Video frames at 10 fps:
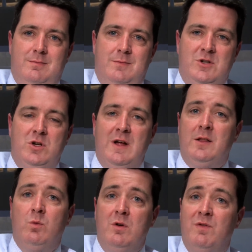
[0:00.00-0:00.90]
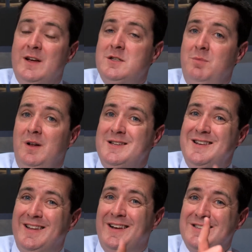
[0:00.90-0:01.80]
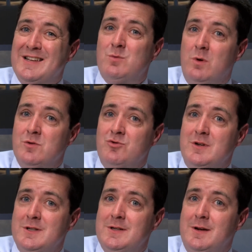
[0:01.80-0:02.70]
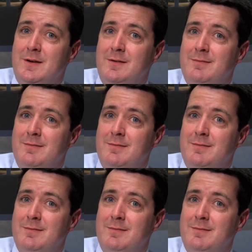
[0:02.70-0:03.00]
I should have had the word flexibility in there, because that's what I was trying to say.